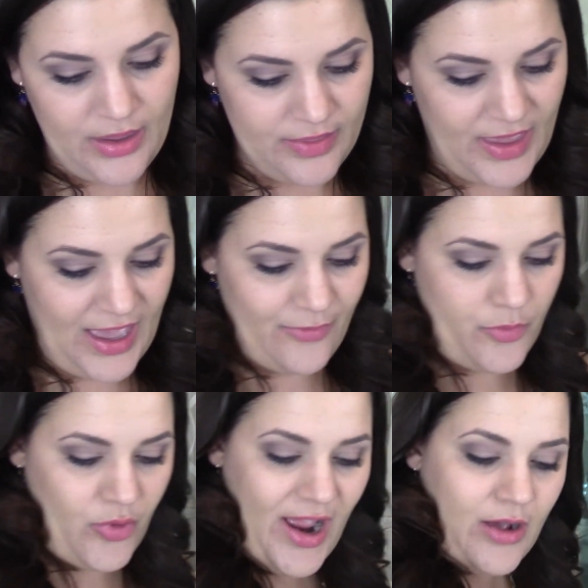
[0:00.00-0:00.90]
they have a
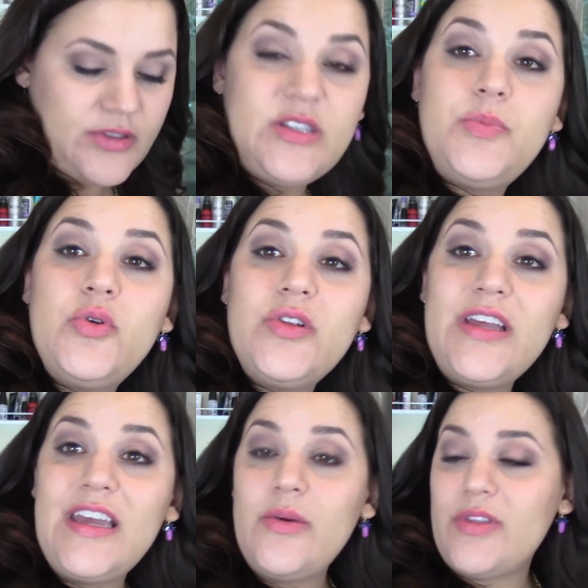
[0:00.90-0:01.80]
brow
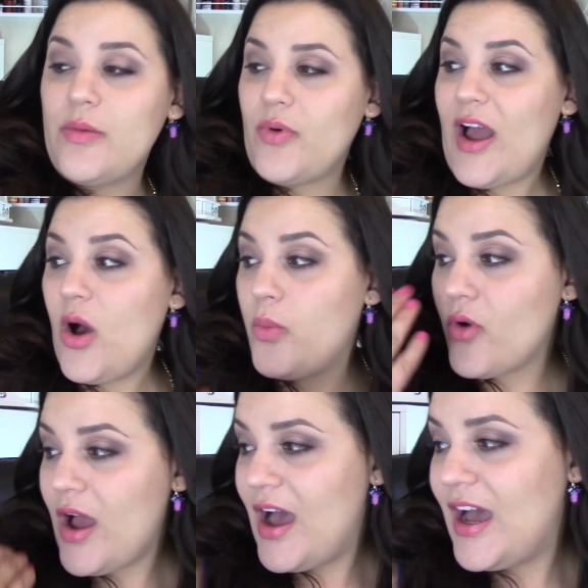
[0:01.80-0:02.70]
spoolie with a brow
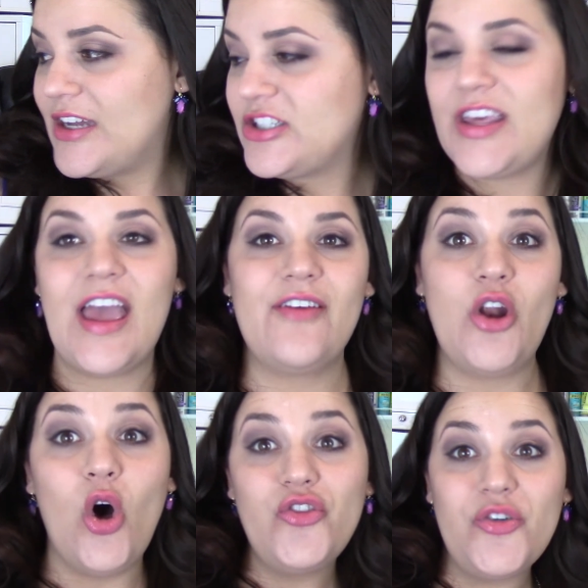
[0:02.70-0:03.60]
brush. They have an
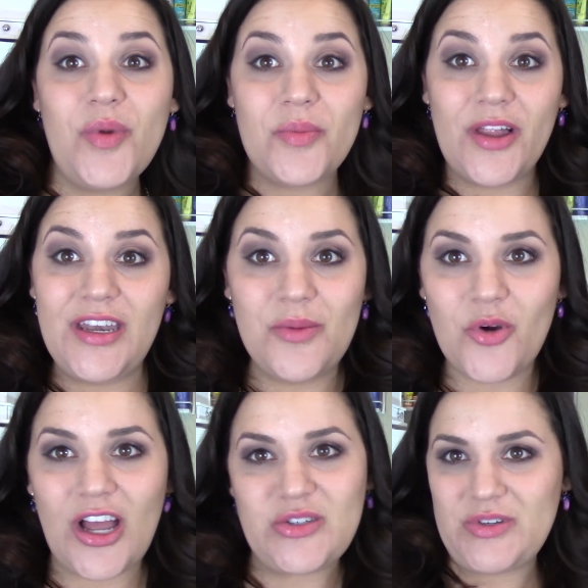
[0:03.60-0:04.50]
ultimate blending
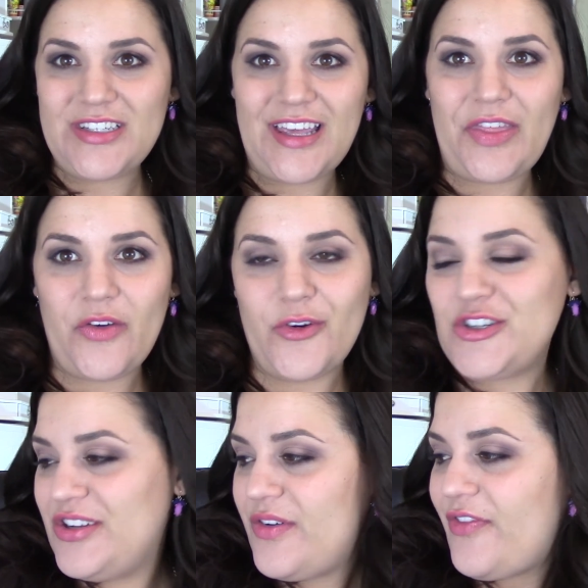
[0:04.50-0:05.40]
brush, which is like their
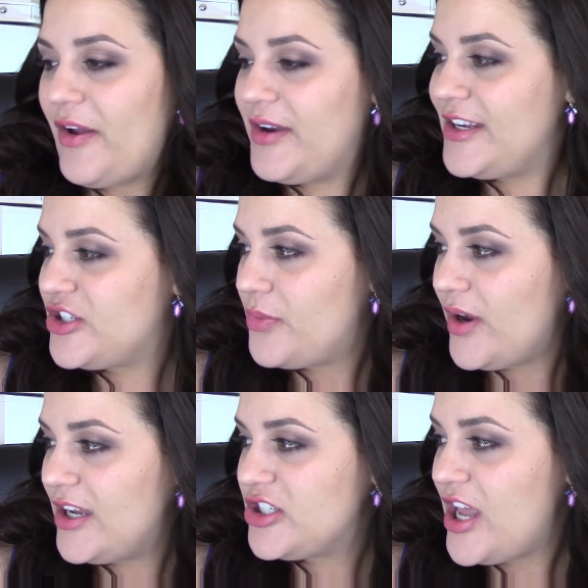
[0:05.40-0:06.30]
version of a foundation
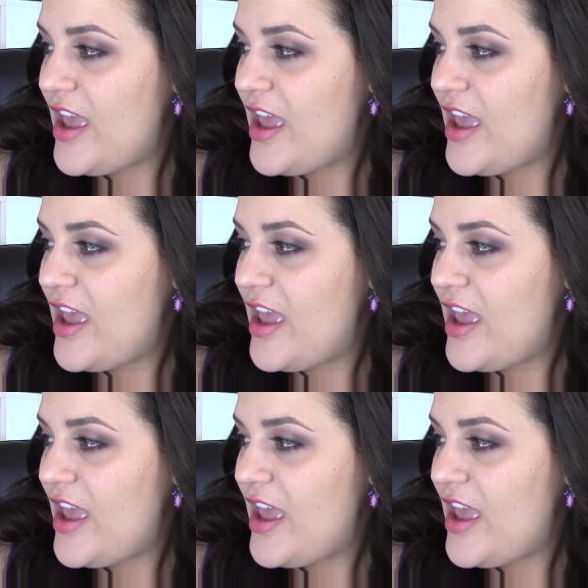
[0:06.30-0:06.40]
brush.